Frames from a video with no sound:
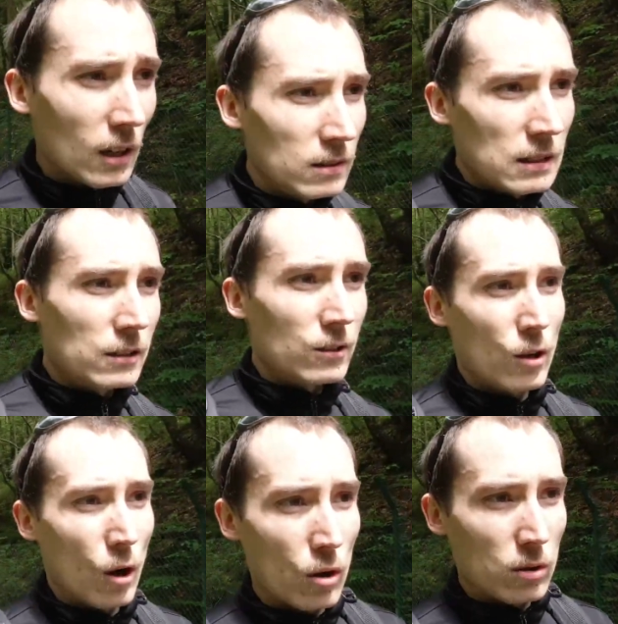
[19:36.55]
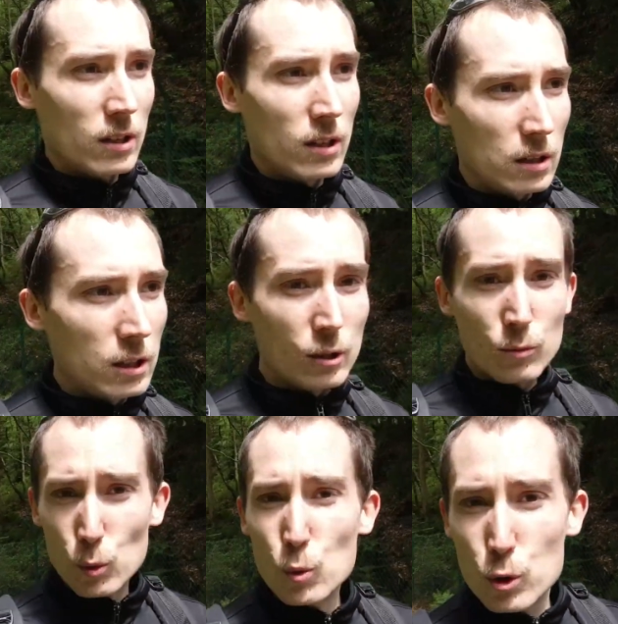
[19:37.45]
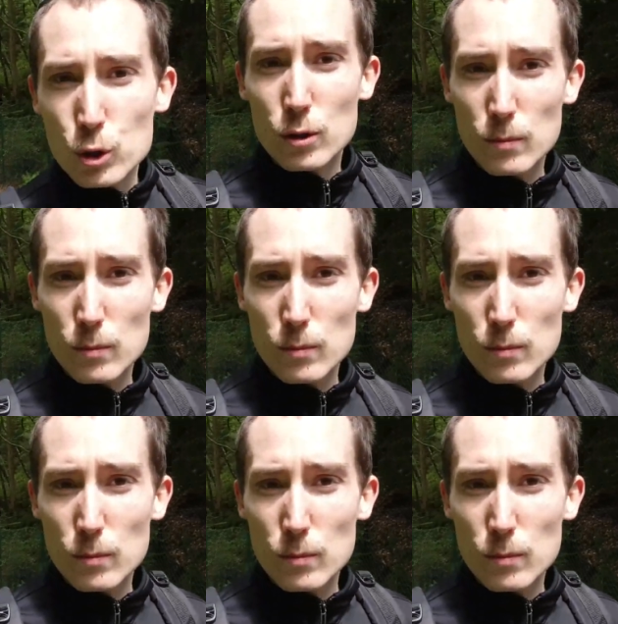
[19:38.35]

that is called Rouge.